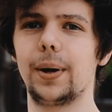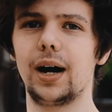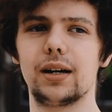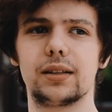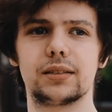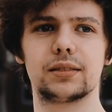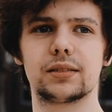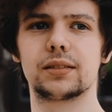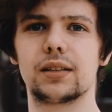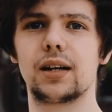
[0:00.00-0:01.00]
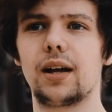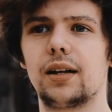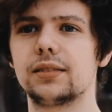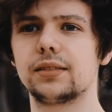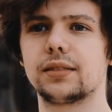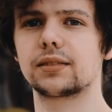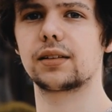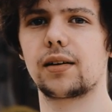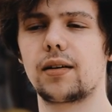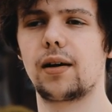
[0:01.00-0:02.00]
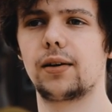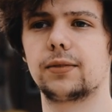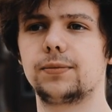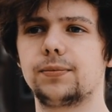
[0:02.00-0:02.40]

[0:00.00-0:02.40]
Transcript: B-roll. Let's let's get some B-roll